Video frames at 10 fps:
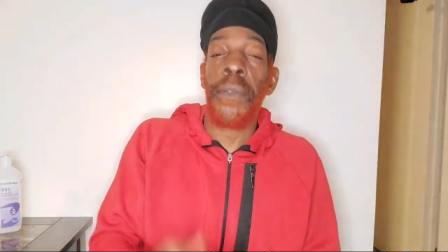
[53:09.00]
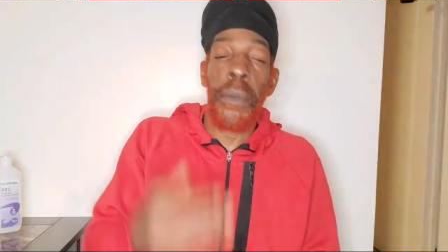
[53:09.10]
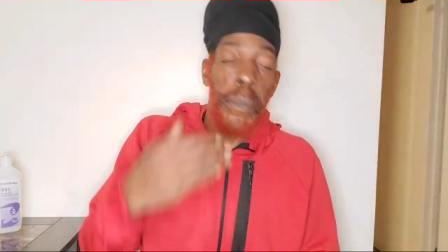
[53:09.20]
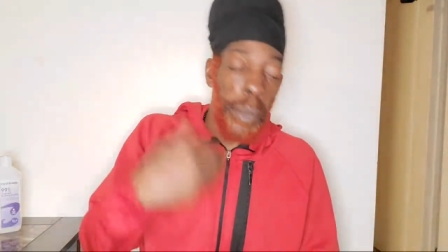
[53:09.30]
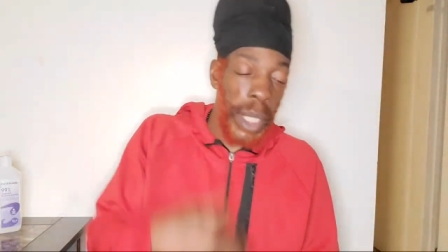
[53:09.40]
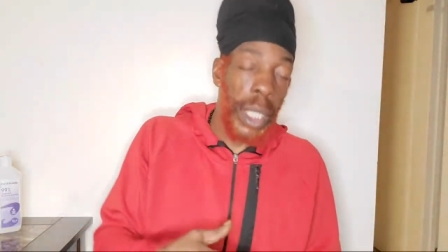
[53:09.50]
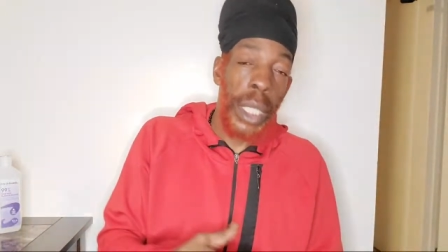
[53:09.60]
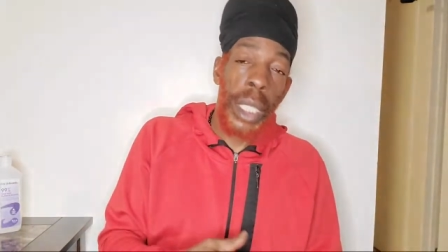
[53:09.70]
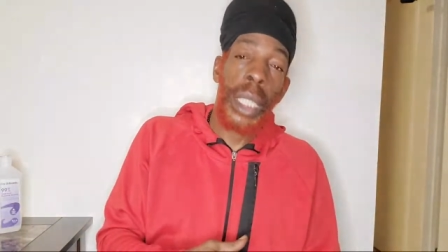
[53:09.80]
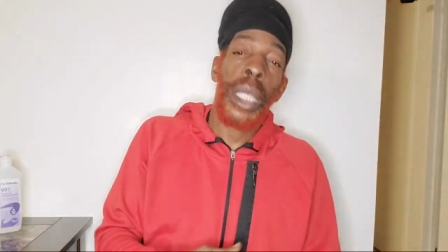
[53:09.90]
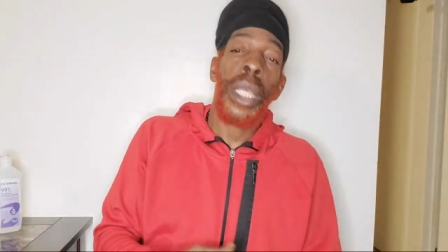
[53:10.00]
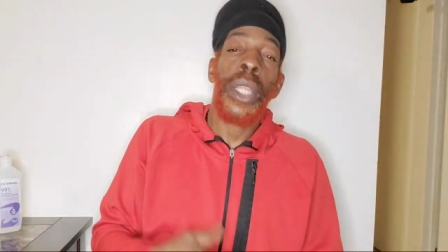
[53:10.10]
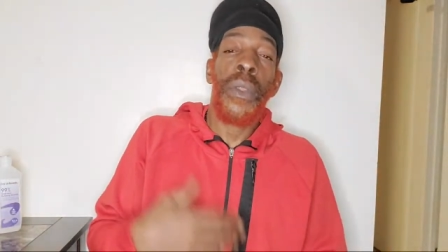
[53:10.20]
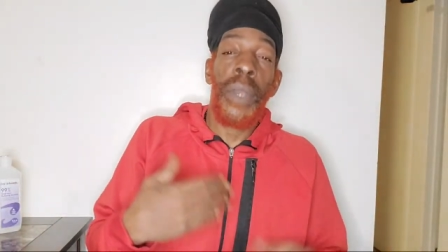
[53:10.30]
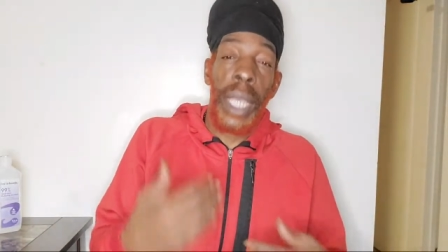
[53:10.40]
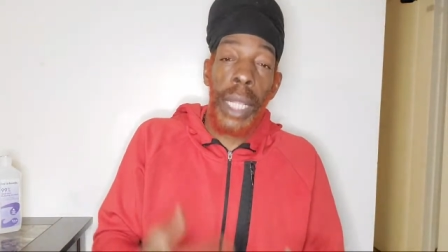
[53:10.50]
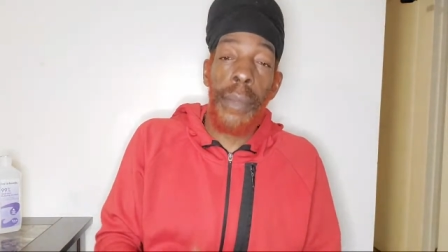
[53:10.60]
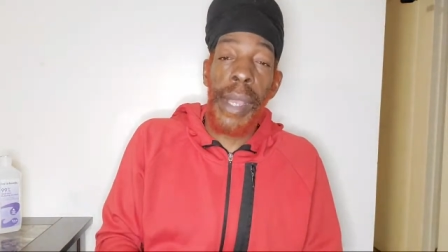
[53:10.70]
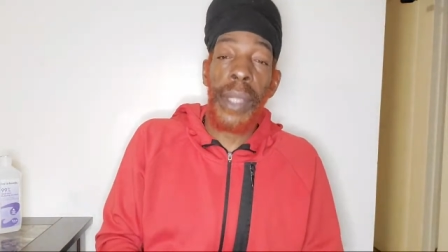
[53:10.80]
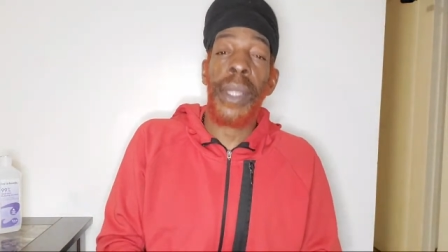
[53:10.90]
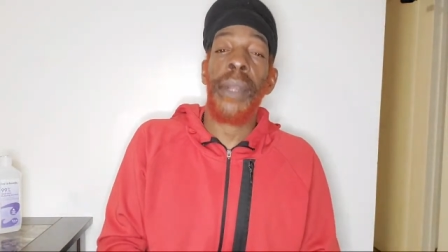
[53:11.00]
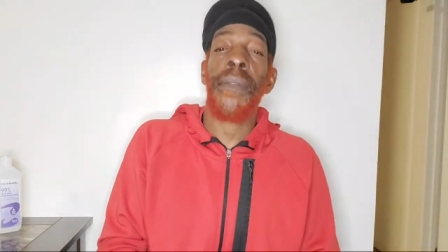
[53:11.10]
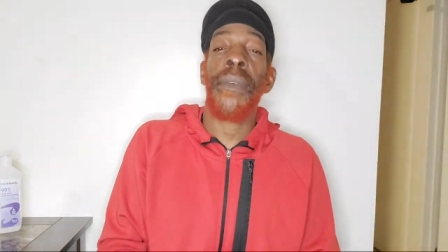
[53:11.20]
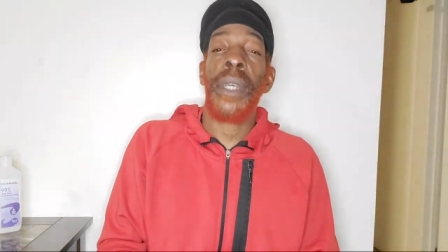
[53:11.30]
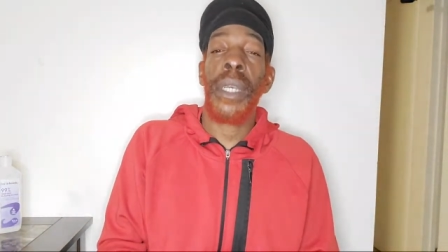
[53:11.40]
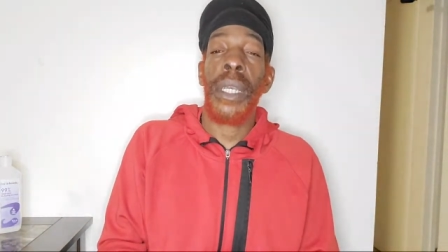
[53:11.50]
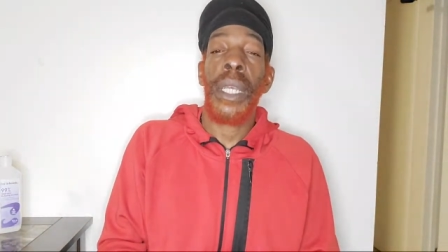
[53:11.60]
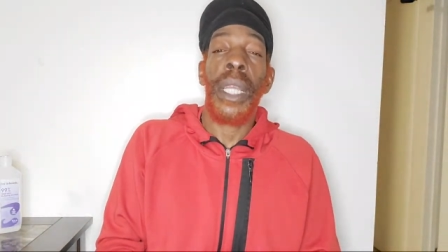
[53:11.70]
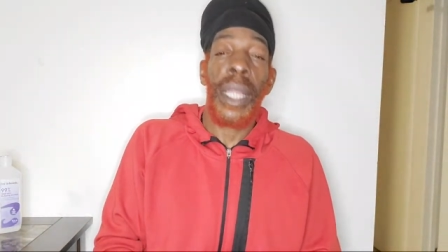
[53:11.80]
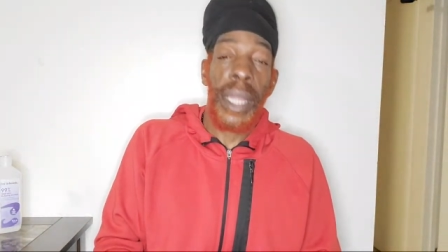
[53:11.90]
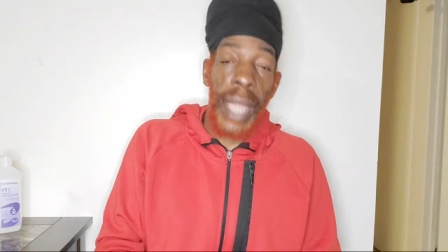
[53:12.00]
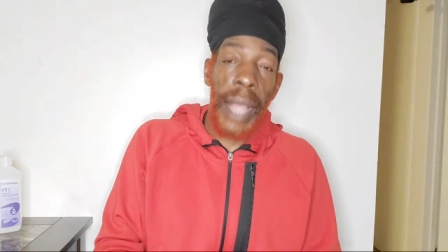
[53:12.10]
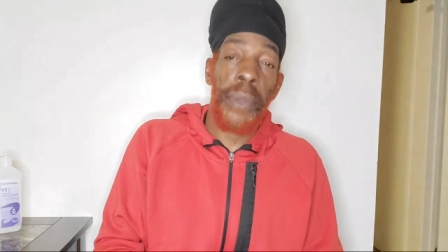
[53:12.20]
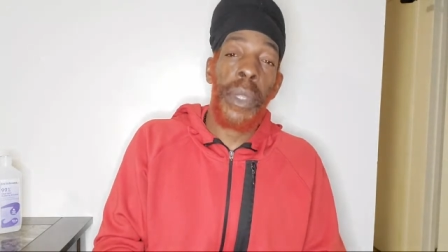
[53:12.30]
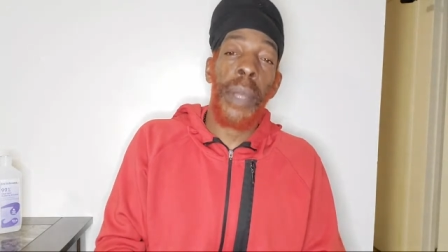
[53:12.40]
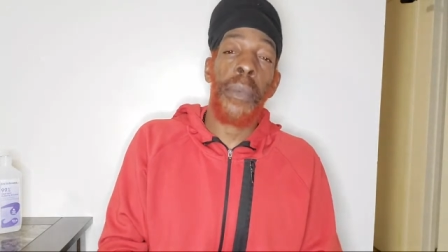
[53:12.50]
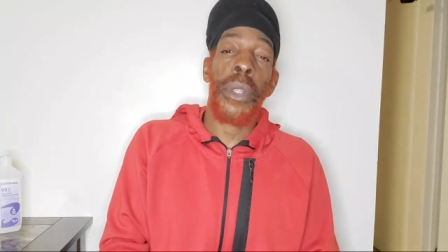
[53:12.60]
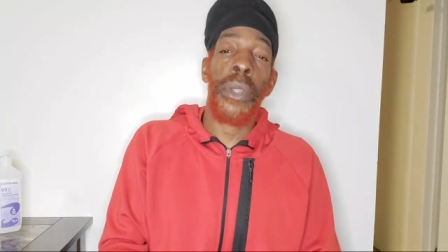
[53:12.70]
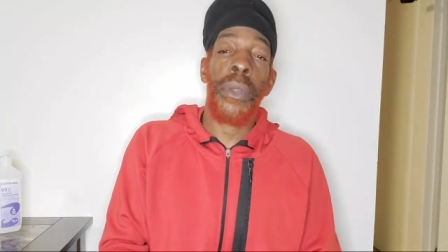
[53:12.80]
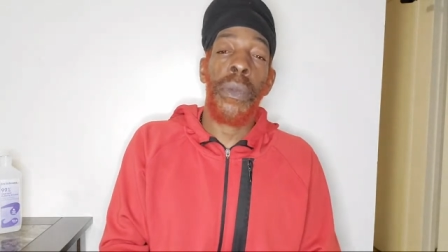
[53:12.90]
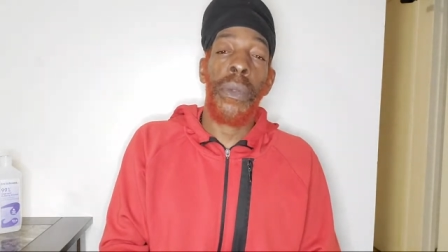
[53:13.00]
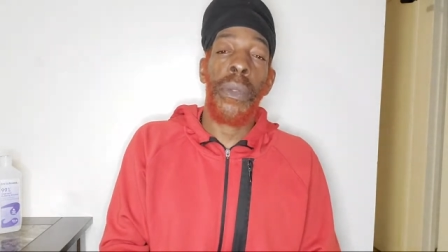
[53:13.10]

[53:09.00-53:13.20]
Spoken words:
for me to heal myself, that's what I'm going to do.